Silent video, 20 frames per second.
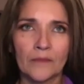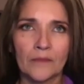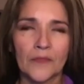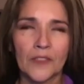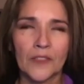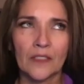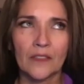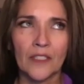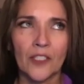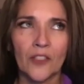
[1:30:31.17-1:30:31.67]

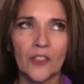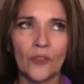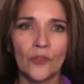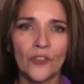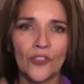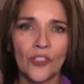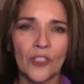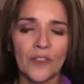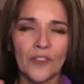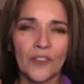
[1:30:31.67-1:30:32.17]
It's like you
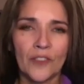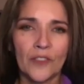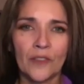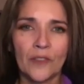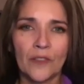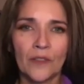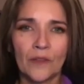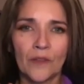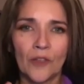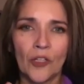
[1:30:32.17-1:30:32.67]
start
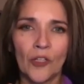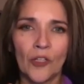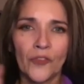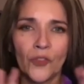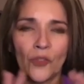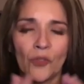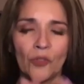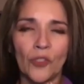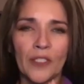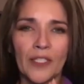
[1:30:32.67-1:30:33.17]
to
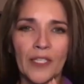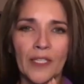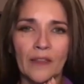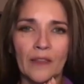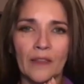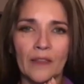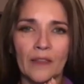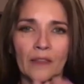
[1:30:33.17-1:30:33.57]
also look at